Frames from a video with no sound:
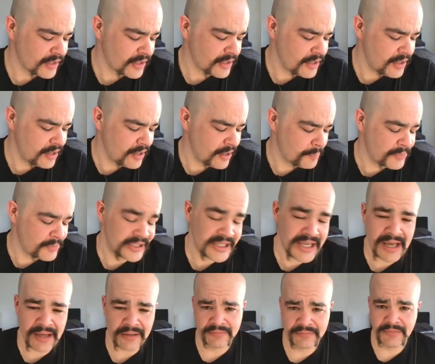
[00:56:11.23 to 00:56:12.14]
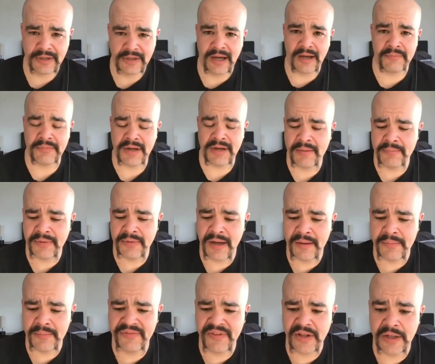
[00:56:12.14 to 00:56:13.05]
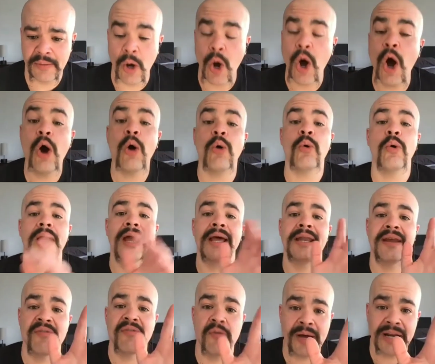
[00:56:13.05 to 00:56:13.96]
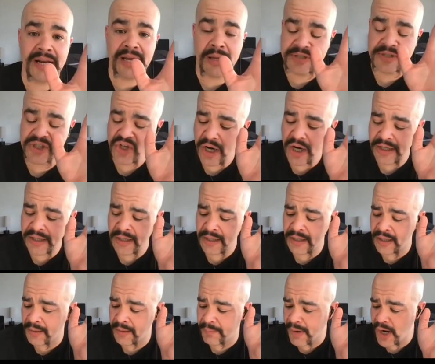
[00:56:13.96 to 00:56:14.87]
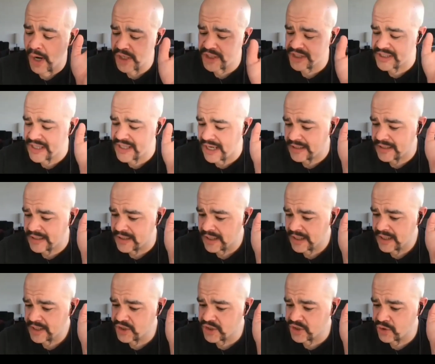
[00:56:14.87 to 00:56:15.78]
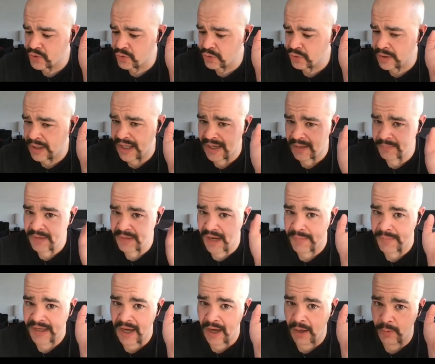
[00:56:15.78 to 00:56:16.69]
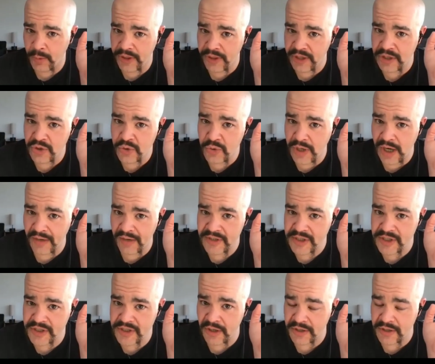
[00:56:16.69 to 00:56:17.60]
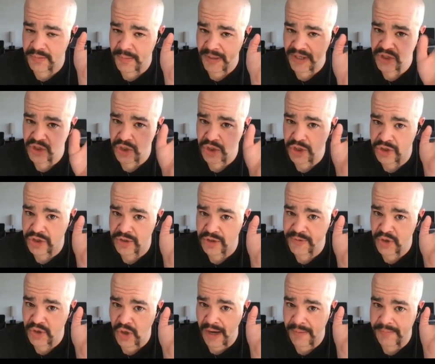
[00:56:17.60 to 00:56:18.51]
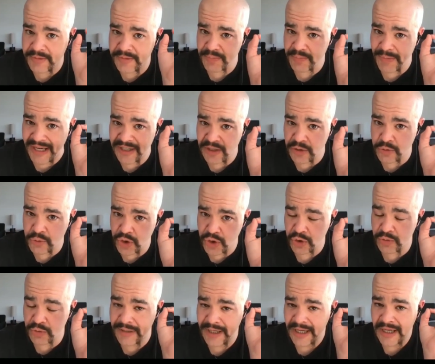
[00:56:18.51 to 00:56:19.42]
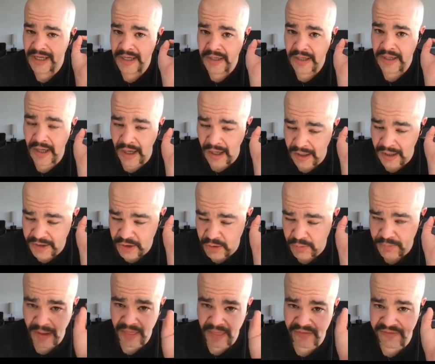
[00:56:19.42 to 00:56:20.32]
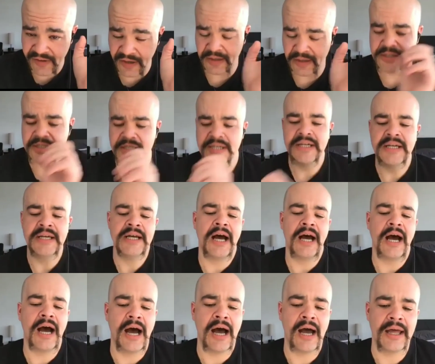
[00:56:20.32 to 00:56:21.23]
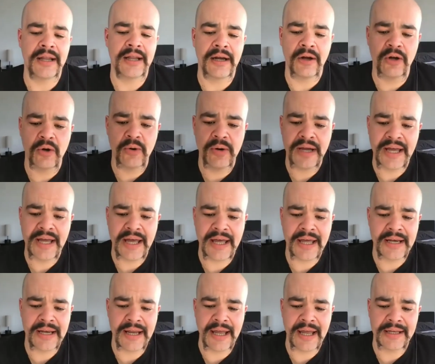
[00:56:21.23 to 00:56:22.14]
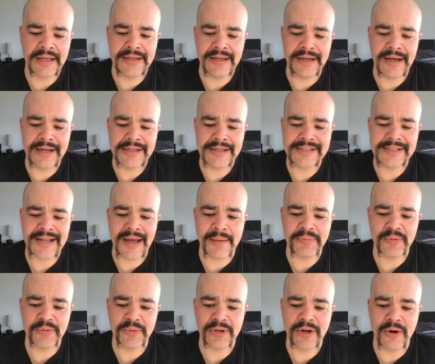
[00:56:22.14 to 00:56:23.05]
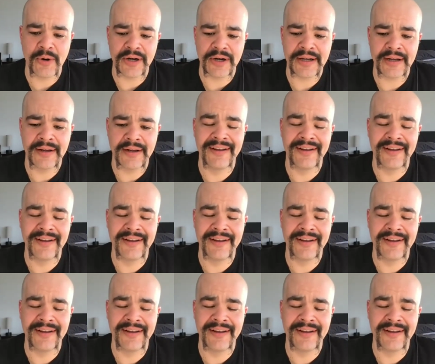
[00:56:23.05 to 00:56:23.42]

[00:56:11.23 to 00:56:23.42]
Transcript: But yeah, I'm available. Oh, and everybody, I'm starting a merch site soon, and I'm coming out with a new cover song. So make sure you subscribe to my YouTube, you motherfuckers. And I'll go ahead and stop the recording.